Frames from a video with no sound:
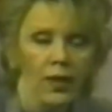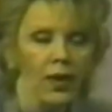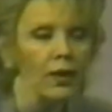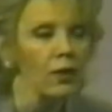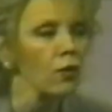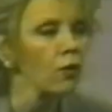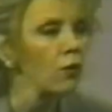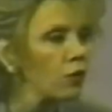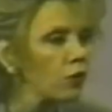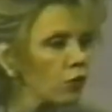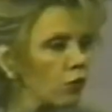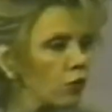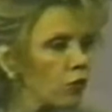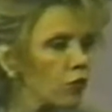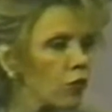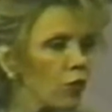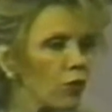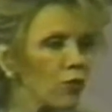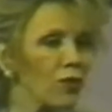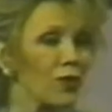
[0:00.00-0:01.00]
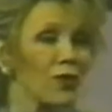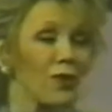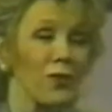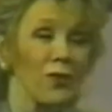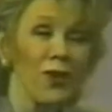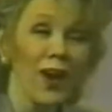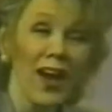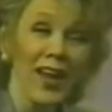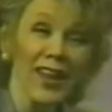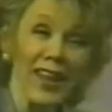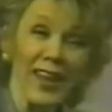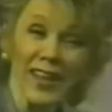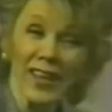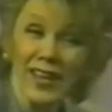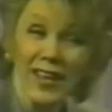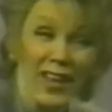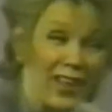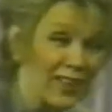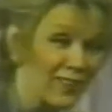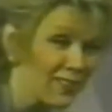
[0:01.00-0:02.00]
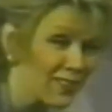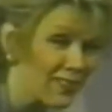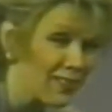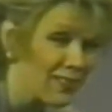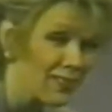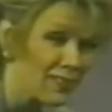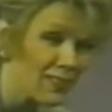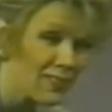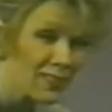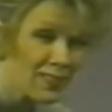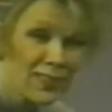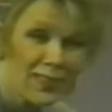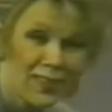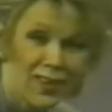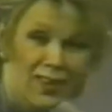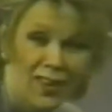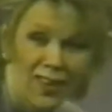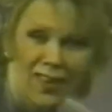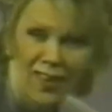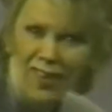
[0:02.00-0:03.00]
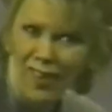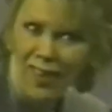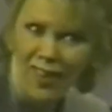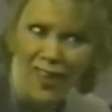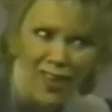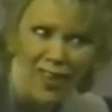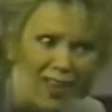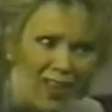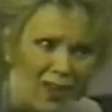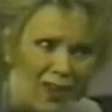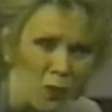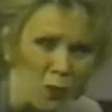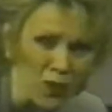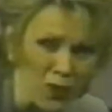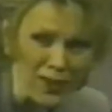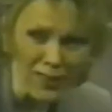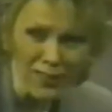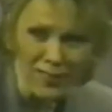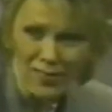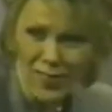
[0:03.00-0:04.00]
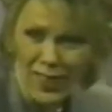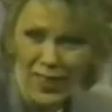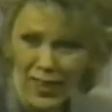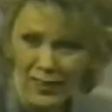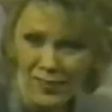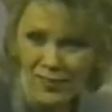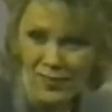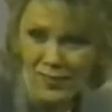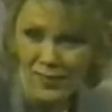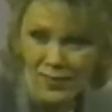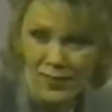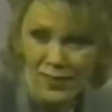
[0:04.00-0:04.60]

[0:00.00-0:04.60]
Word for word: Got Christians going to karate classes. What is that?